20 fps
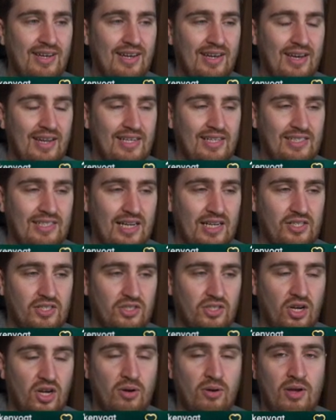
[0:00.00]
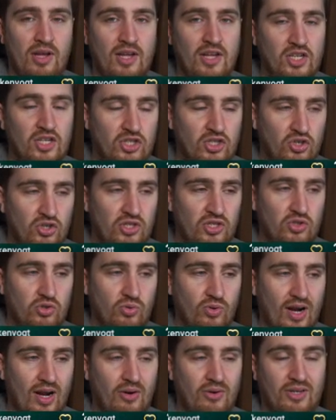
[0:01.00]
near Sesko, stood his
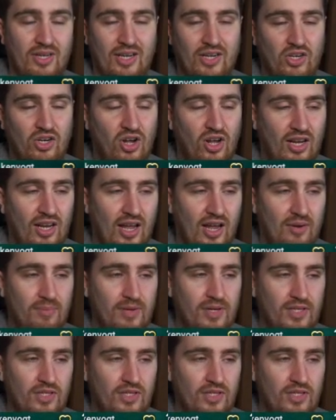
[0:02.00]
ground, and not allowed me